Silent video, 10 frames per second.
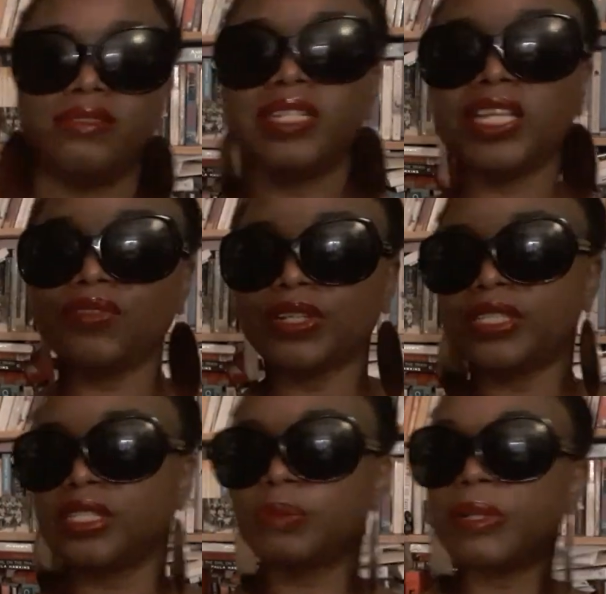leave it
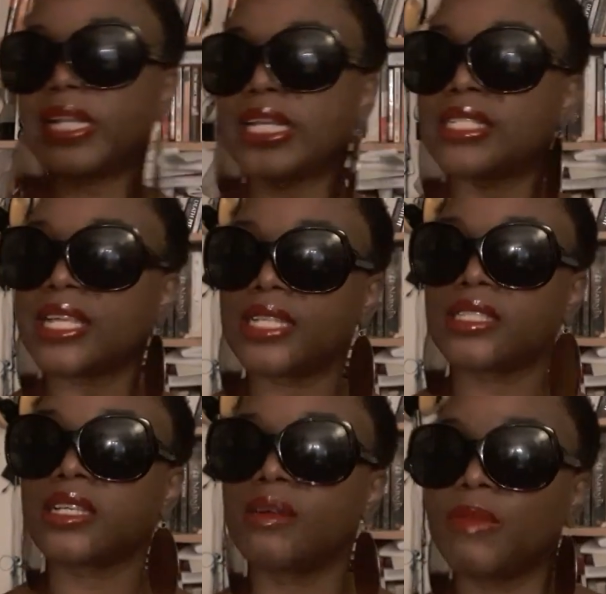to the police,
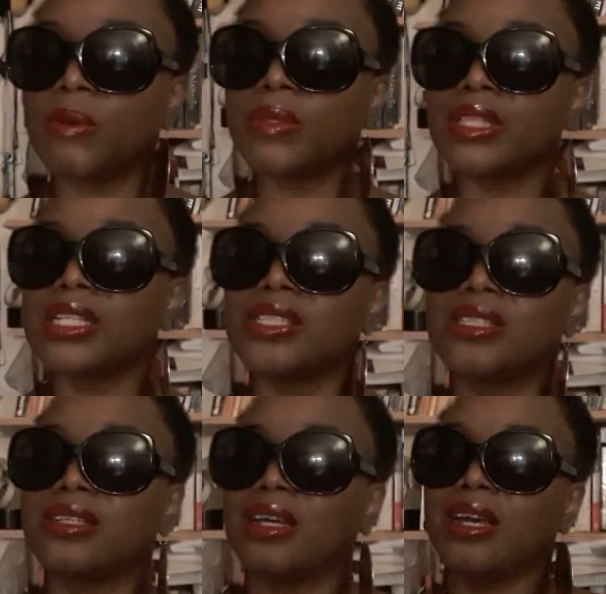to come up with
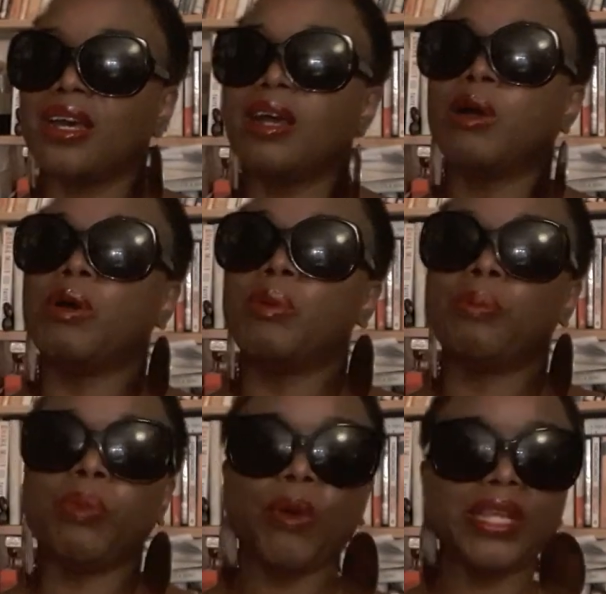these
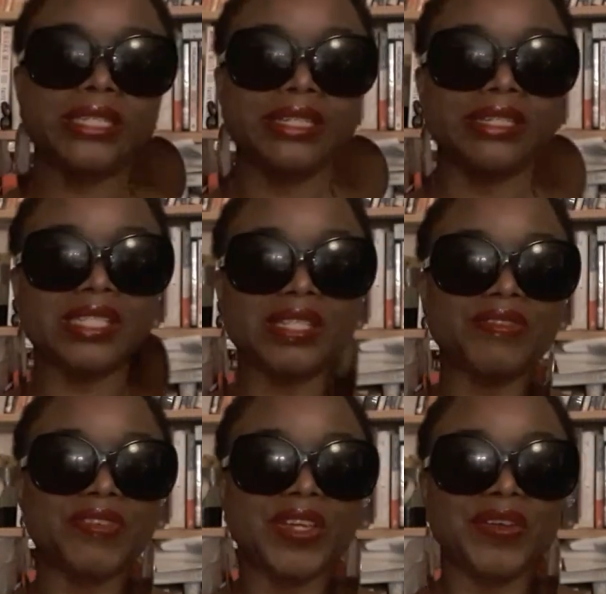pointless
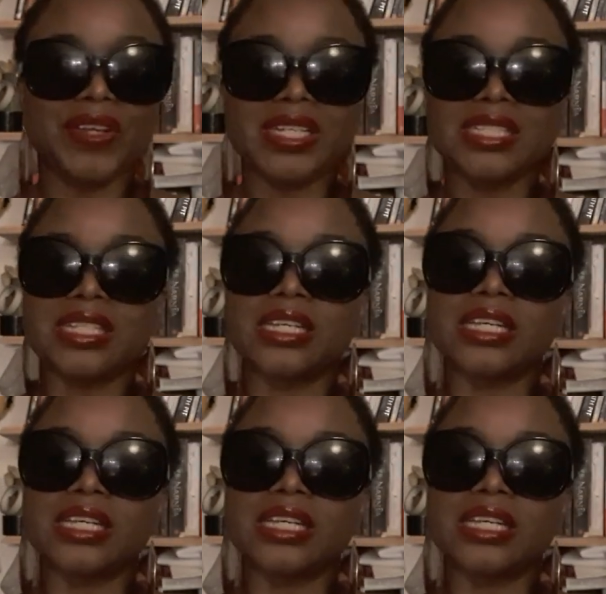theories,